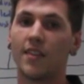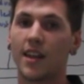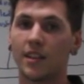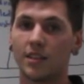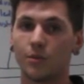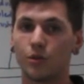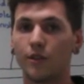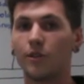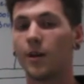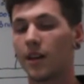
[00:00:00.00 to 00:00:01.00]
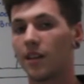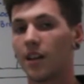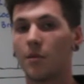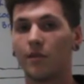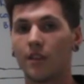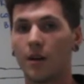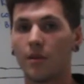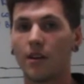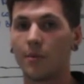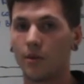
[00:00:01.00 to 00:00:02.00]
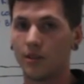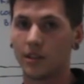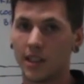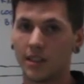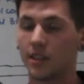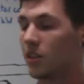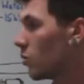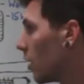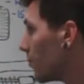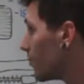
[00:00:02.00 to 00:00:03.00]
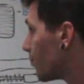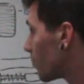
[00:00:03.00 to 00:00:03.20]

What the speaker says: and that is improved by the carbon fiber wrap on the chassis as well.